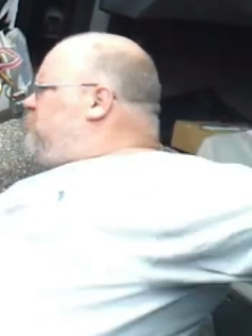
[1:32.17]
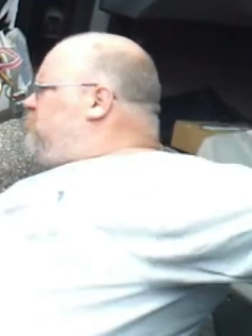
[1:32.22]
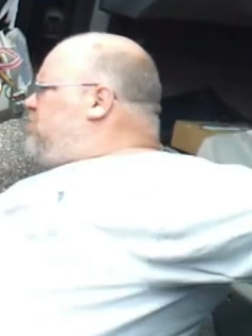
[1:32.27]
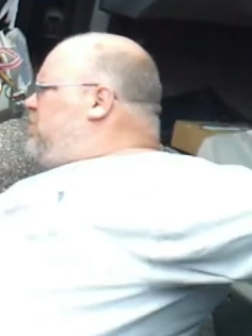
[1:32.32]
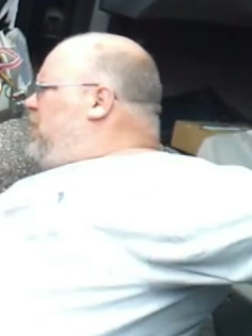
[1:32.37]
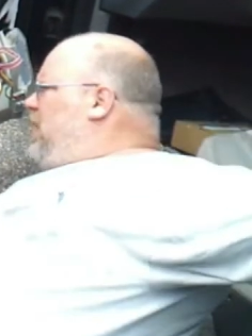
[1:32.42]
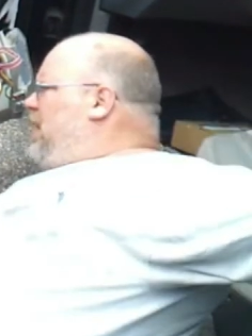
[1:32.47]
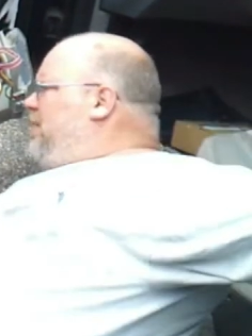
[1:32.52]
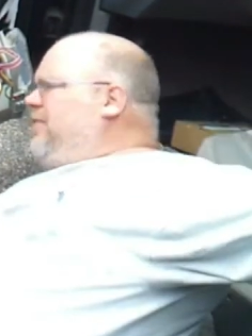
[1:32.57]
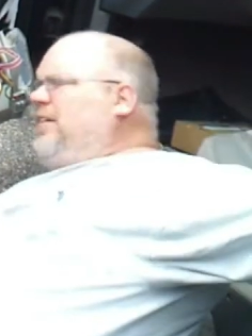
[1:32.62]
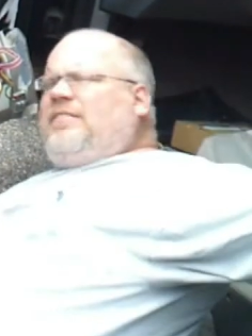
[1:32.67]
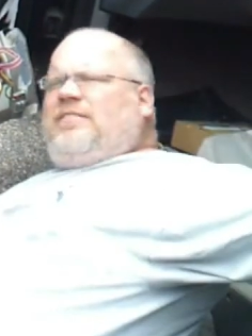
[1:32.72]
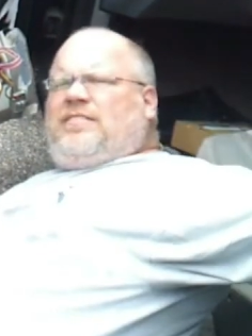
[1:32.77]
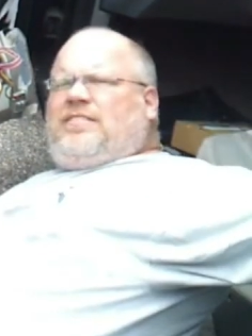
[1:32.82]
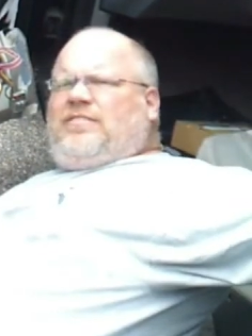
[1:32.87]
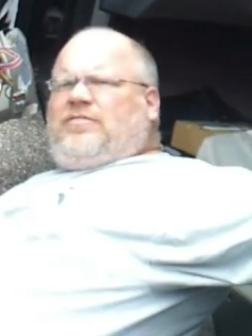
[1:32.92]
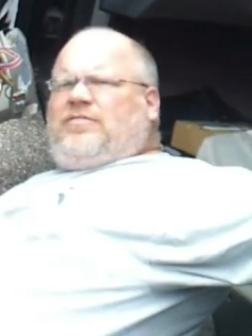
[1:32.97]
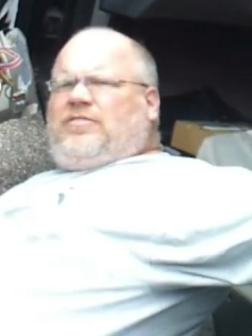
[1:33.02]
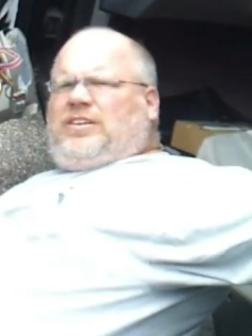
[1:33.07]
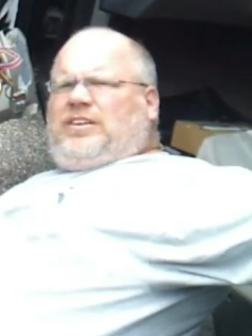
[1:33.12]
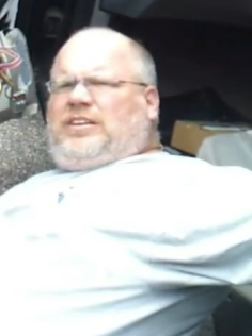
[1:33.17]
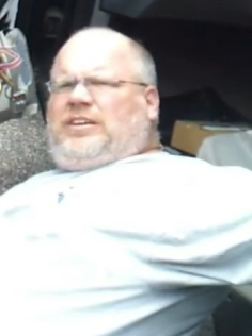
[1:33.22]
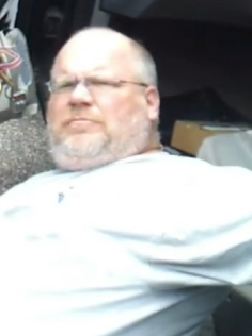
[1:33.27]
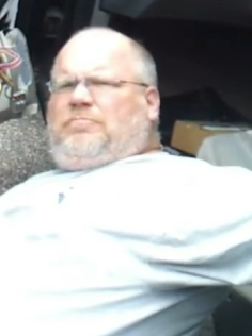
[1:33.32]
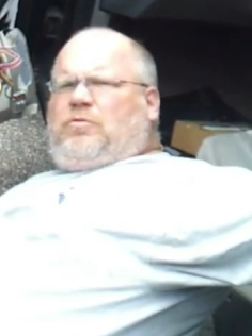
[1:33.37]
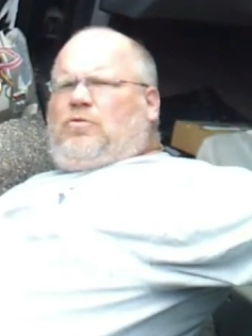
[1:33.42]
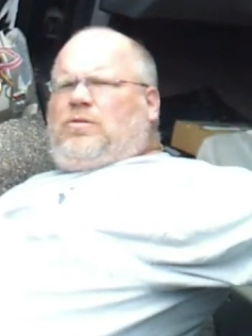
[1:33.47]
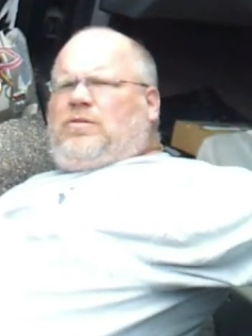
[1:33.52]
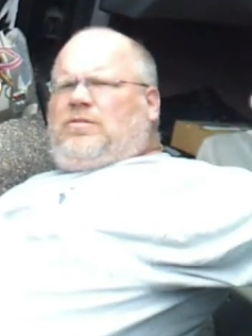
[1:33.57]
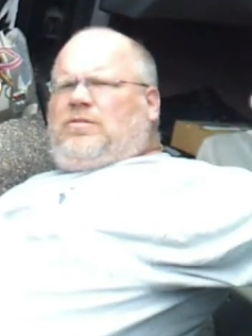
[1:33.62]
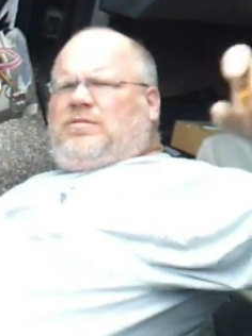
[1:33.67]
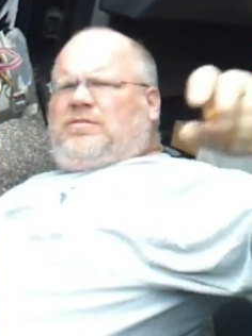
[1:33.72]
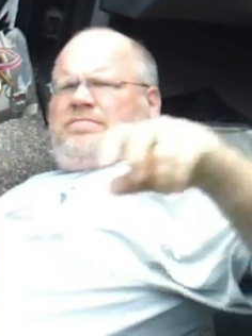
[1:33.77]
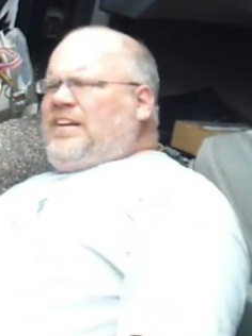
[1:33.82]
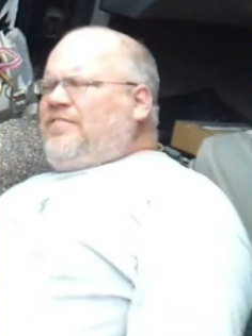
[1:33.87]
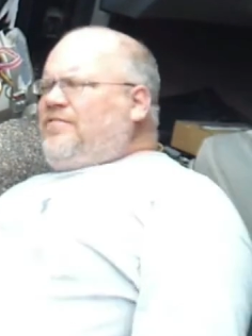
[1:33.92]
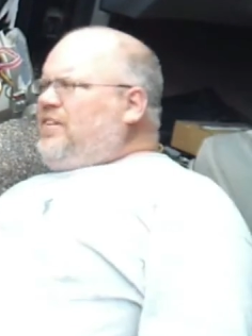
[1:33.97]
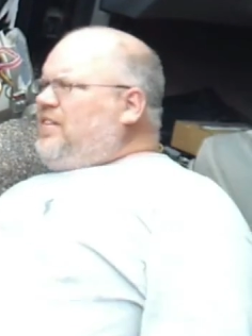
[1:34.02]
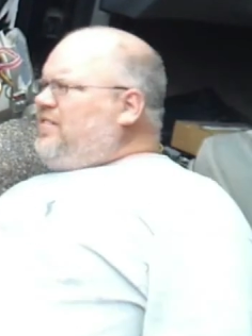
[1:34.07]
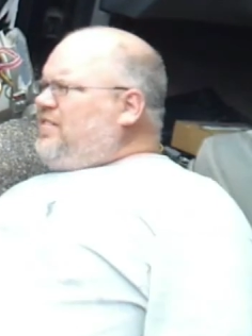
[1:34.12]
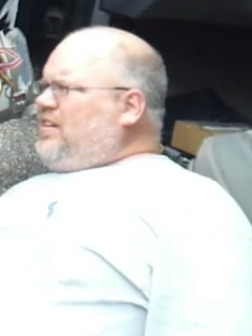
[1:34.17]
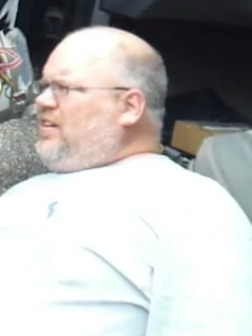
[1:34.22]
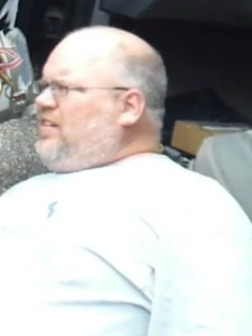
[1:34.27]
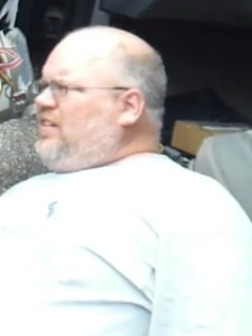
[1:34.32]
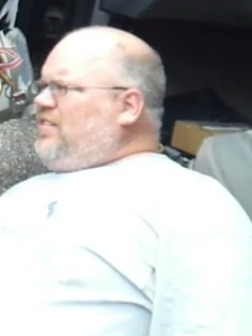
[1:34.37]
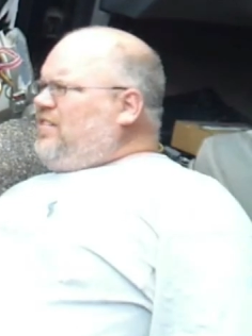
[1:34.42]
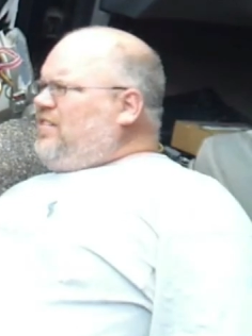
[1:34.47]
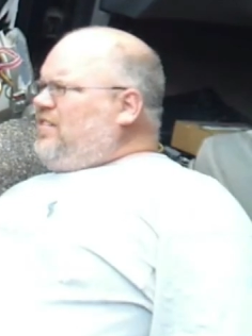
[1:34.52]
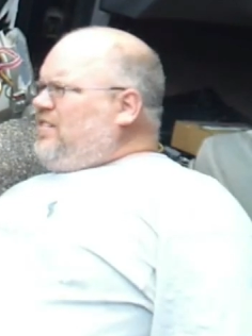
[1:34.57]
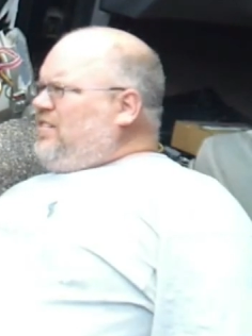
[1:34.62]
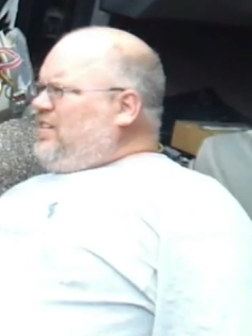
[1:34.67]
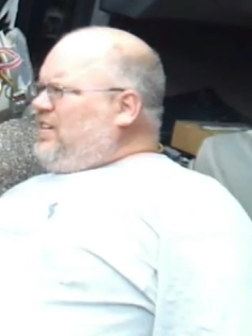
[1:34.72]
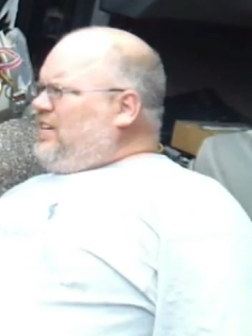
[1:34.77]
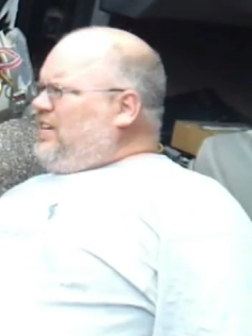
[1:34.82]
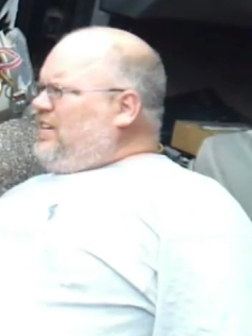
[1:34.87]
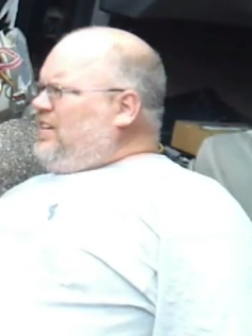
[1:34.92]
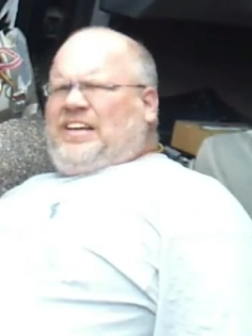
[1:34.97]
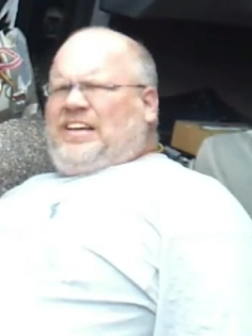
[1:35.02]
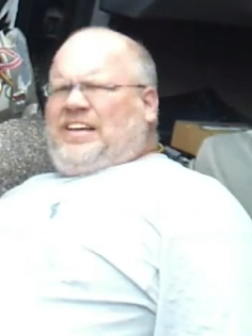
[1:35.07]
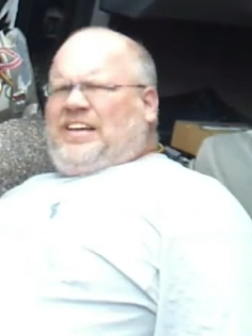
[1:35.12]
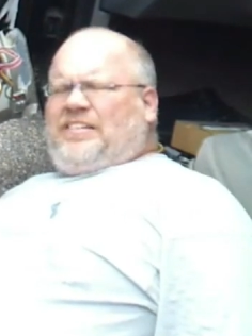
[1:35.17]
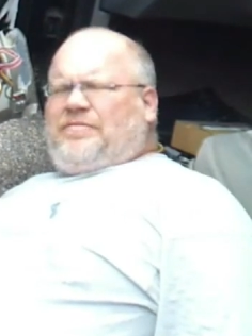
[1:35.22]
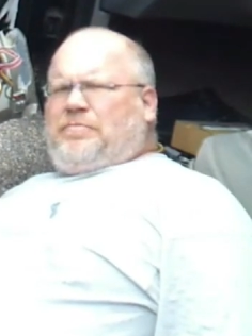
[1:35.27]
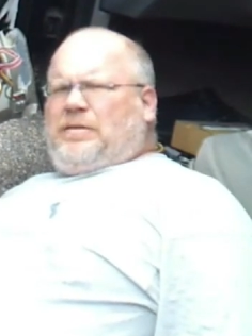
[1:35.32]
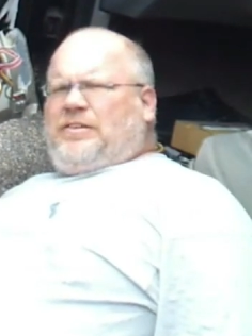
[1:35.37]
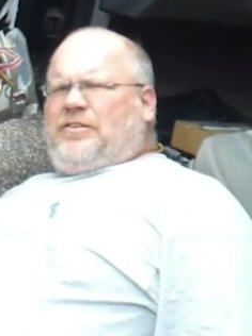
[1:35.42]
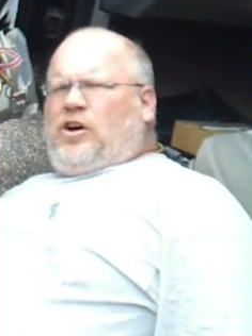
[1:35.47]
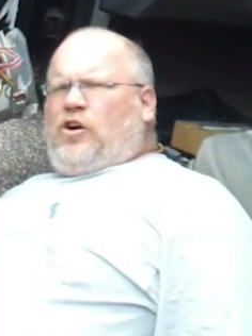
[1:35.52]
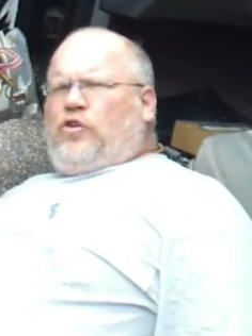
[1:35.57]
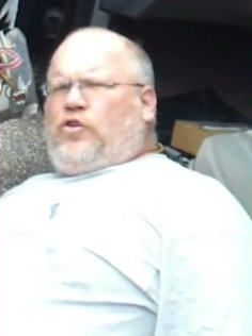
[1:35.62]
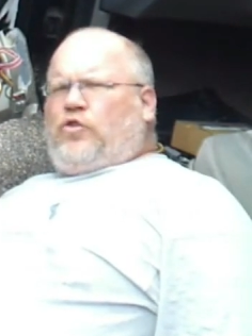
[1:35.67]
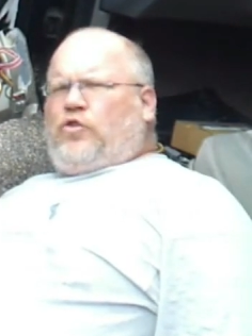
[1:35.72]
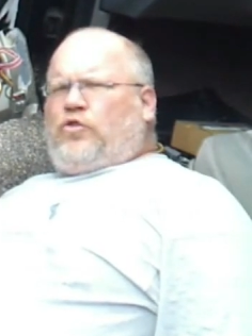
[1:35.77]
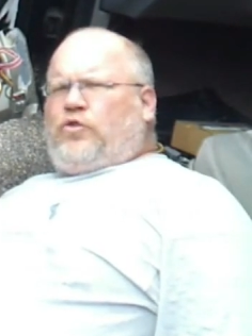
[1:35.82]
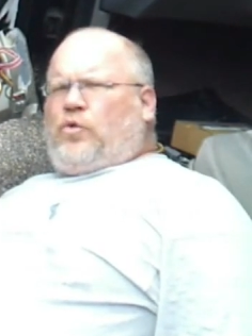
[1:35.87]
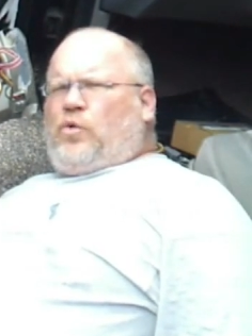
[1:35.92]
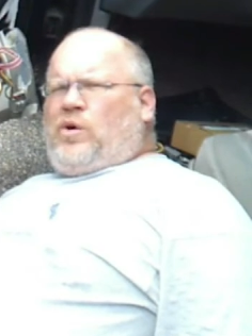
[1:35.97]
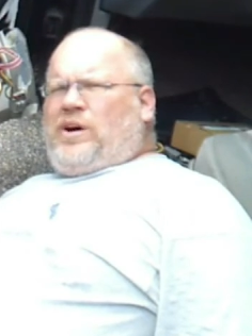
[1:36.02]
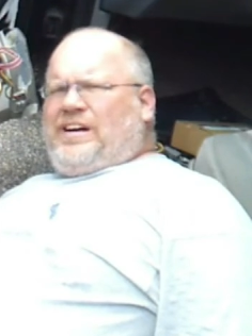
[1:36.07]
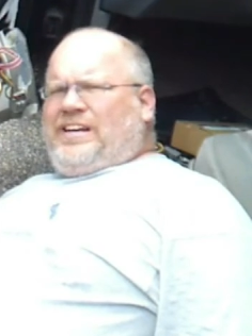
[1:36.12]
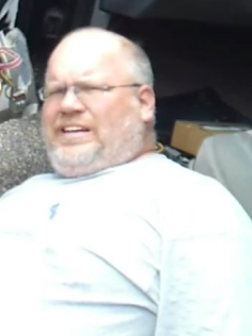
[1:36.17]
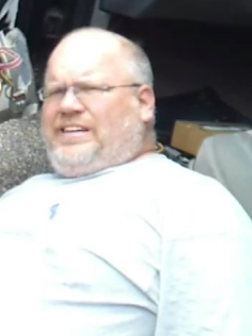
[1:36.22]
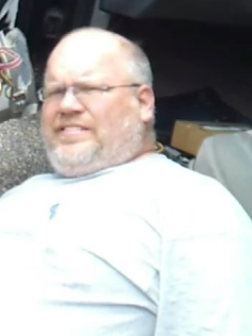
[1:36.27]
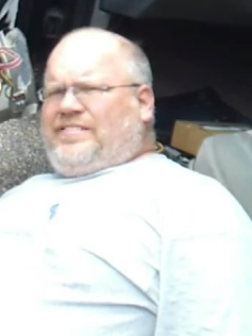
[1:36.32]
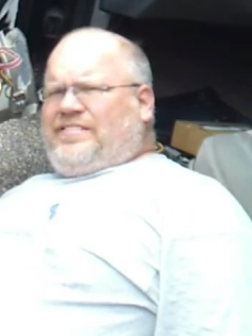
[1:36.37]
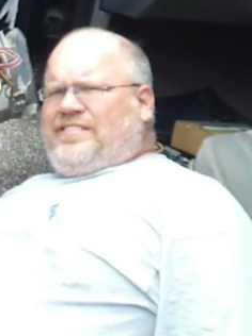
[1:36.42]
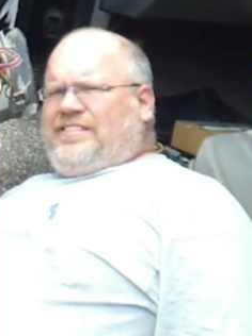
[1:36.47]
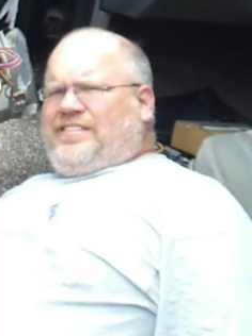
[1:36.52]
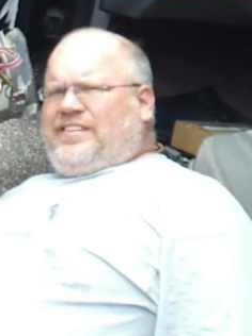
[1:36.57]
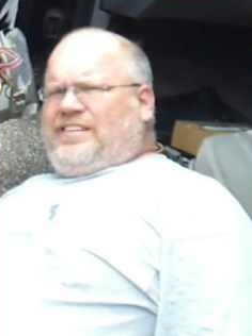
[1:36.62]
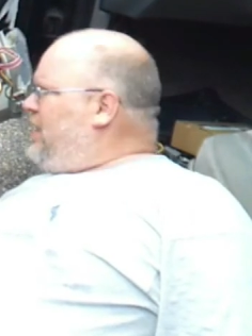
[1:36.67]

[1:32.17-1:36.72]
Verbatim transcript: And I think this is really important. This car has been totaled twice.